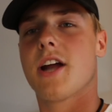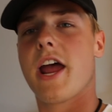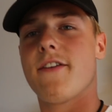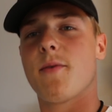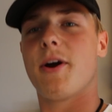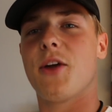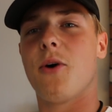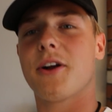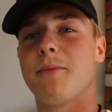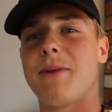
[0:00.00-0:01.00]
Hey everybody,
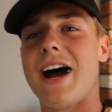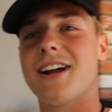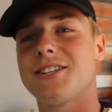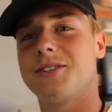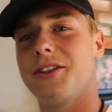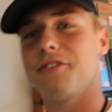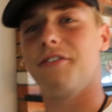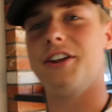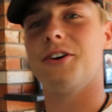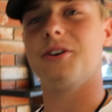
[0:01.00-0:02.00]
welcome back to another
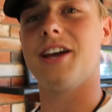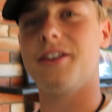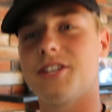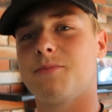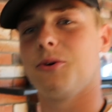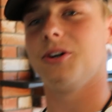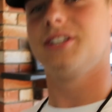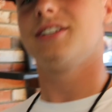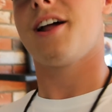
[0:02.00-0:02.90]
video of Getting Spooled.